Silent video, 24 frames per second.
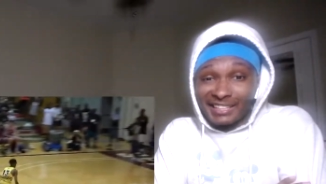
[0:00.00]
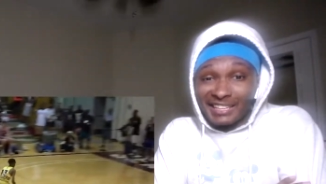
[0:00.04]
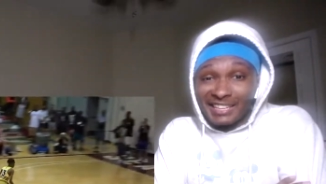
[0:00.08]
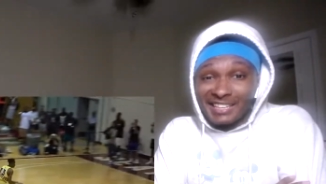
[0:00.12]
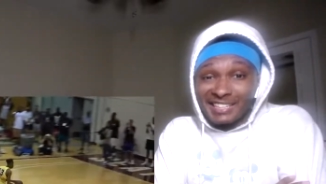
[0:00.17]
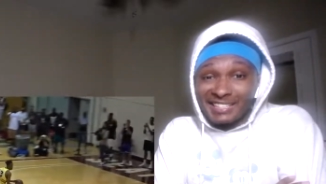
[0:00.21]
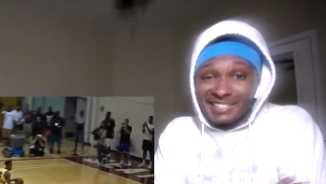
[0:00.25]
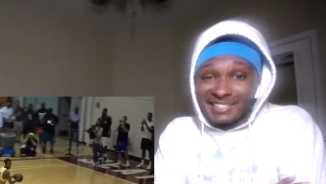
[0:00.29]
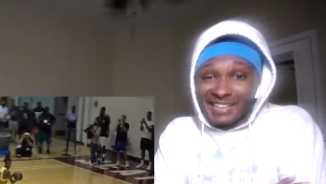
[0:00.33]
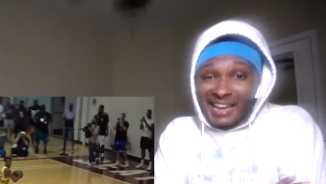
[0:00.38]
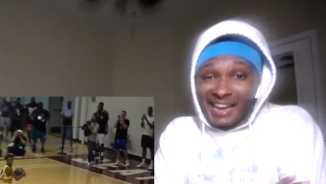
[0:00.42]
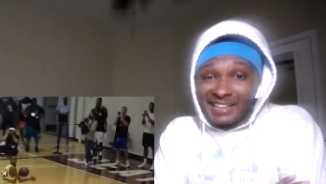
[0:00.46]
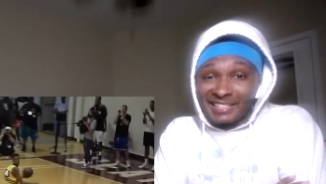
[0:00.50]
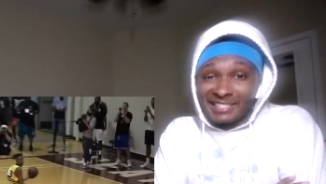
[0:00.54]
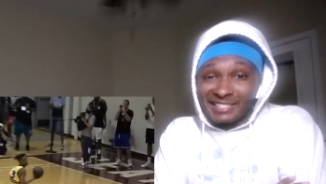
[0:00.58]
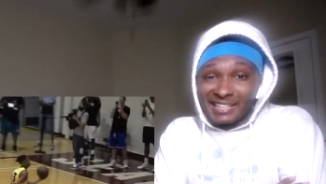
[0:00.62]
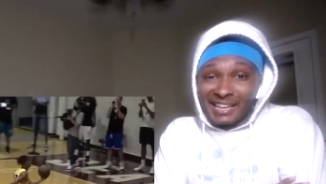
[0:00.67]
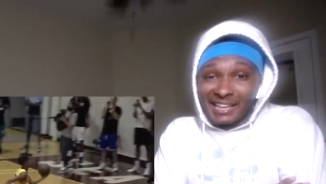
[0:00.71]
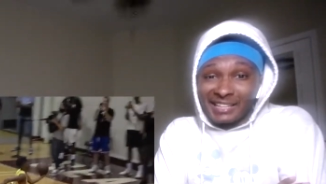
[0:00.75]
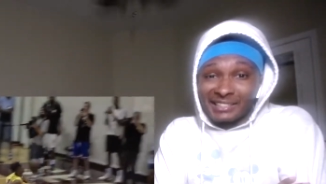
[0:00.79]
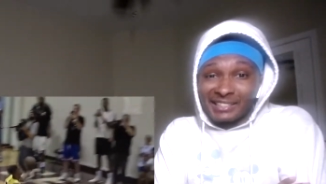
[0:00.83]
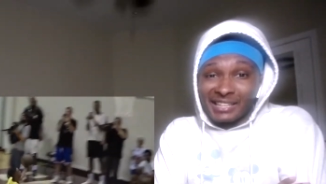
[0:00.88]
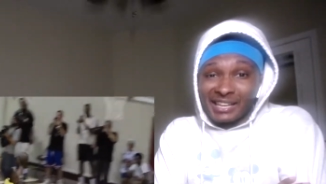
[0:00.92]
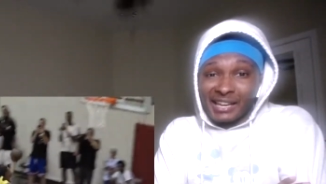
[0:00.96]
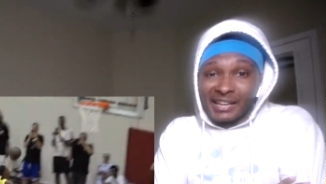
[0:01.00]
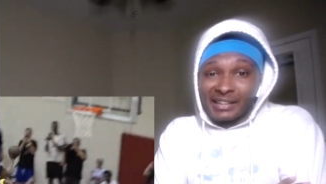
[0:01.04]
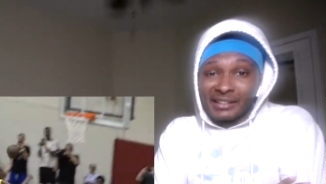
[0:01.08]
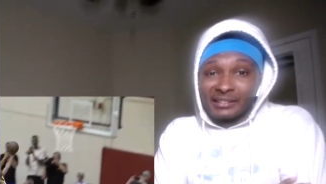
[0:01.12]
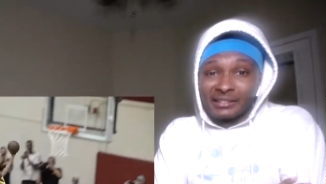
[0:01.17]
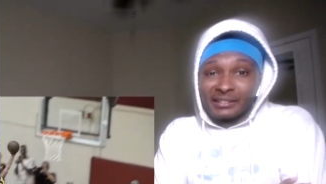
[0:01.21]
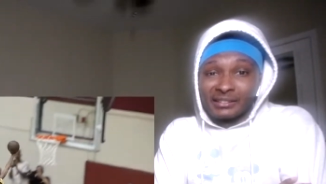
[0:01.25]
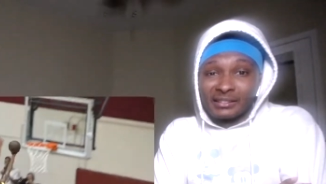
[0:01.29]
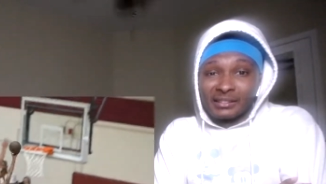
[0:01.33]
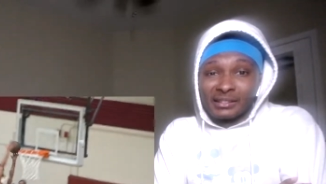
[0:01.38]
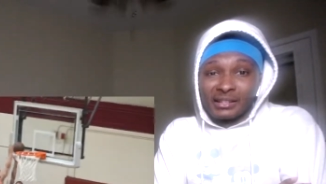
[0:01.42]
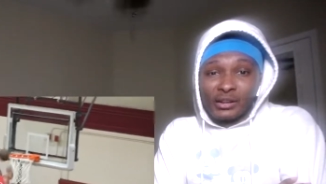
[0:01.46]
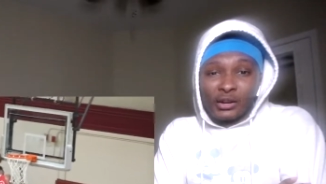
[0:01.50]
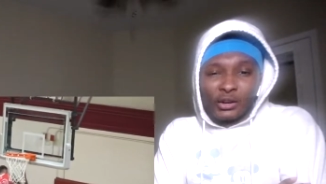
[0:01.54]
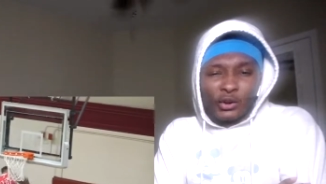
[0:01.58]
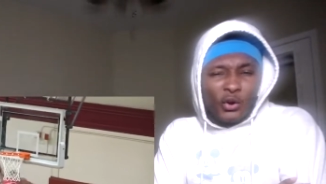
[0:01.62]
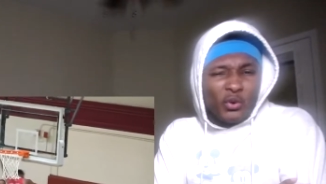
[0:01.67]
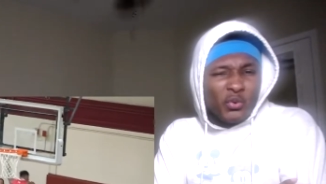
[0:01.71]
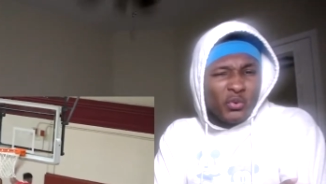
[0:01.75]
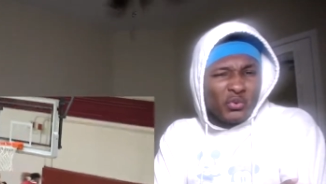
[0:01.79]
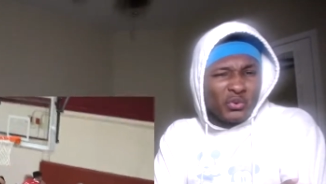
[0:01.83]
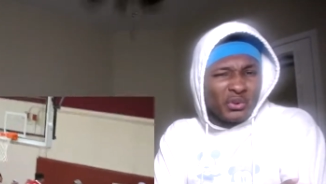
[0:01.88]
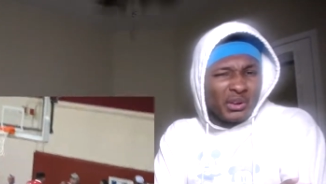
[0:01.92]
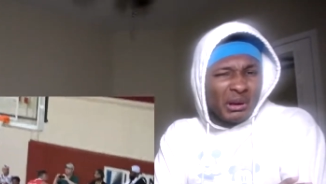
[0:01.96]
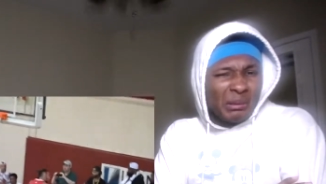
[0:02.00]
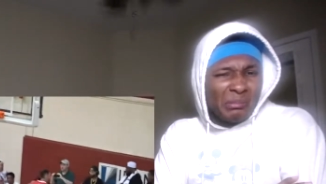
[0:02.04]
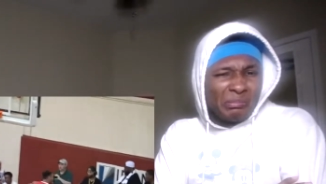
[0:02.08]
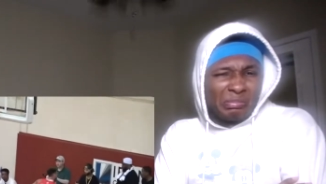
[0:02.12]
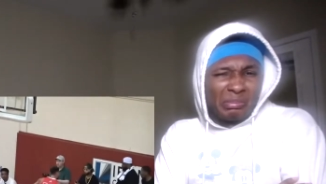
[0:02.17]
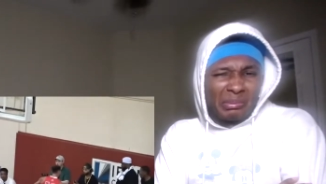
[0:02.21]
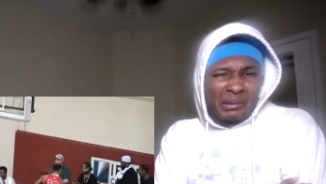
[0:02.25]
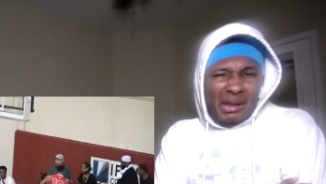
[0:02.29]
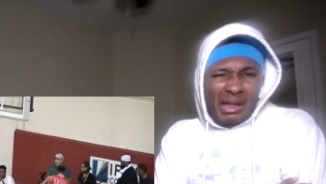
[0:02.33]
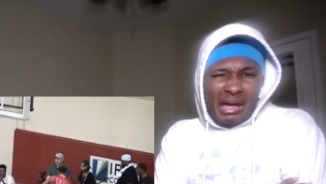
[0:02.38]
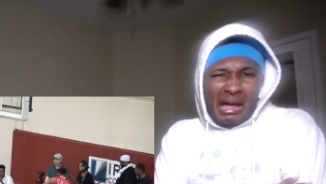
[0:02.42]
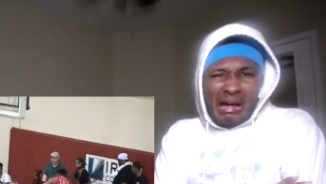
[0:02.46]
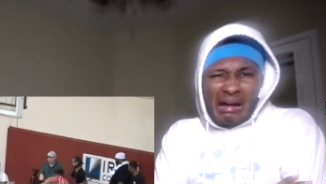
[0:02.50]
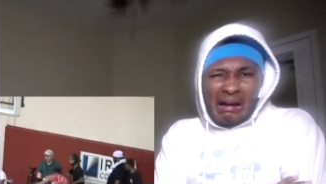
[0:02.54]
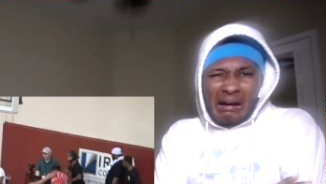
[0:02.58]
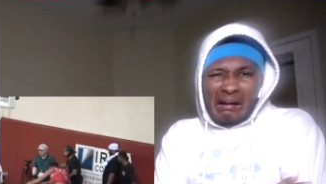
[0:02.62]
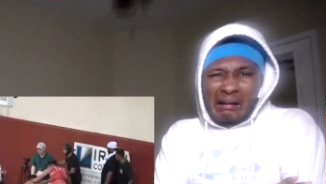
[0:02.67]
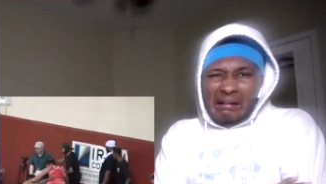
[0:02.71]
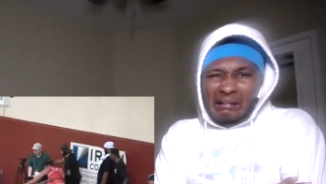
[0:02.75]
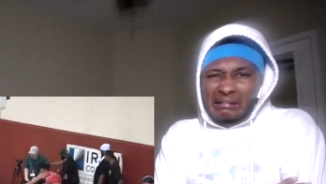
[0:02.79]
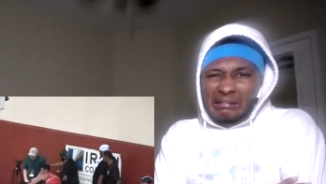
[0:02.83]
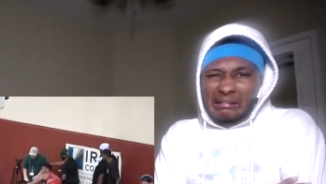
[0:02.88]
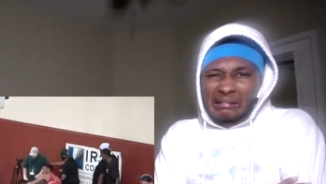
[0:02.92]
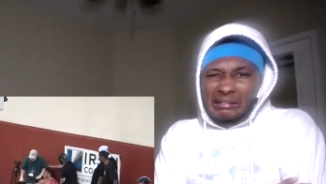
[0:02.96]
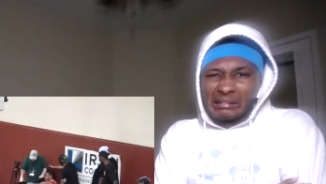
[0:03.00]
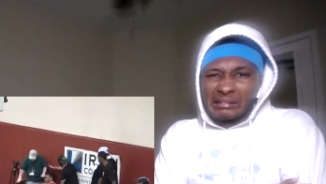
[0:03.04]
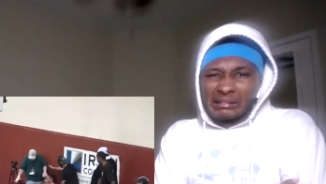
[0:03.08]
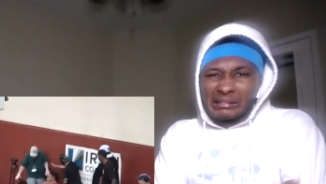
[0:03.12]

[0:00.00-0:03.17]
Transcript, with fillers: He is nice like that. Oh, good block.